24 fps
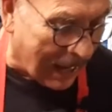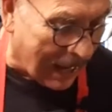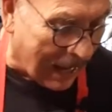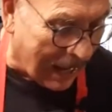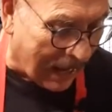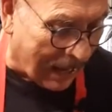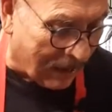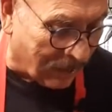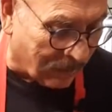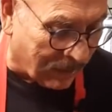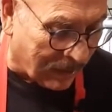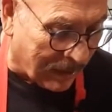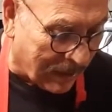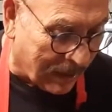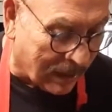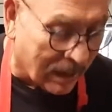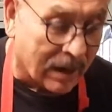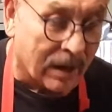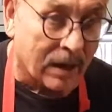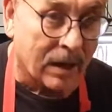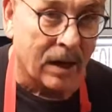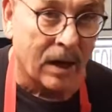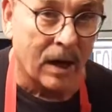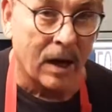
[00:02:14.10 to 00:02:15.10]
I've got
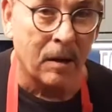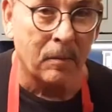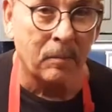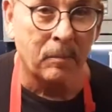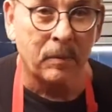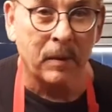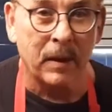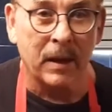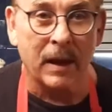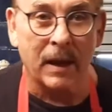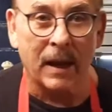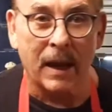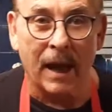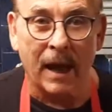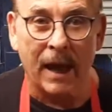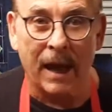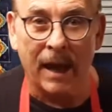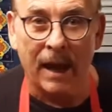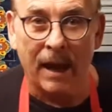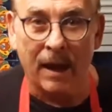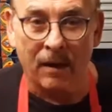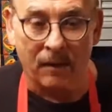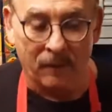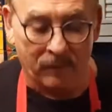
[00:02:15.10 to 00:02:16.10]

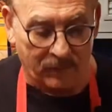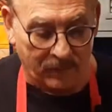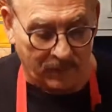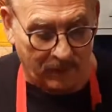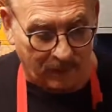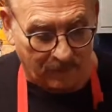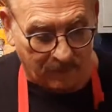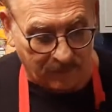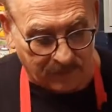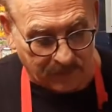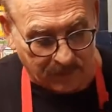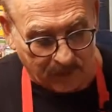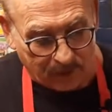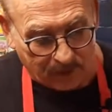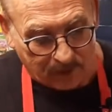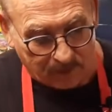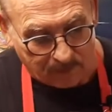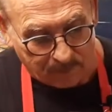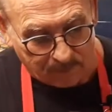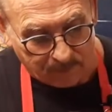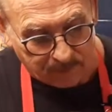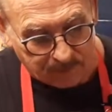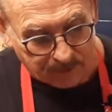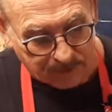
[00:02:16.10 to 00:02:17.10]
1.5 cups
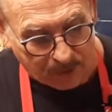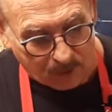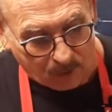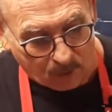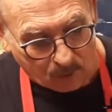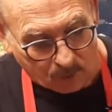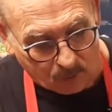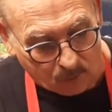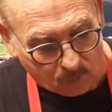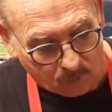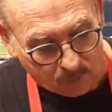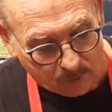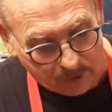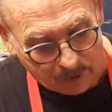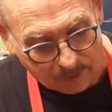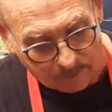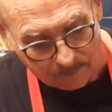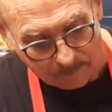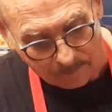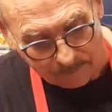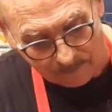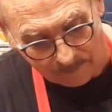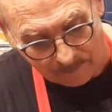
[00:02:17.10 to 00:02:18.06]
of sour cream.